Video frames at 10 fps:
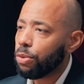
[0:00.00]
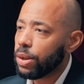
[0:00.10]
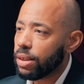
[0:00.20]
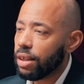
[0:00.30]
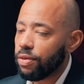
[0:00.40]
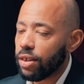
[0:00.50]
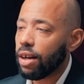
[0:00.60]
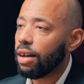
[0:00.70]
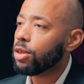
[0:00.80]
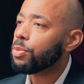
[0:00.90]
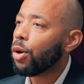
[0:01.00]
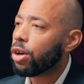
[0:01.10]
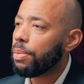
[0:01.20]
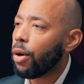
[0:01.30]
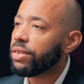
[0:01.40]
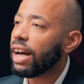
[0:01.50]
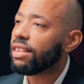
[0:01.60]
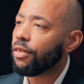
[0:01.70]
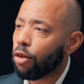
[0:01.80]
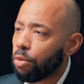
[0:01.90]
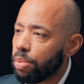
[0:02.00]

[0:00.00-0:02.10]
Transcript: you received spoke about data for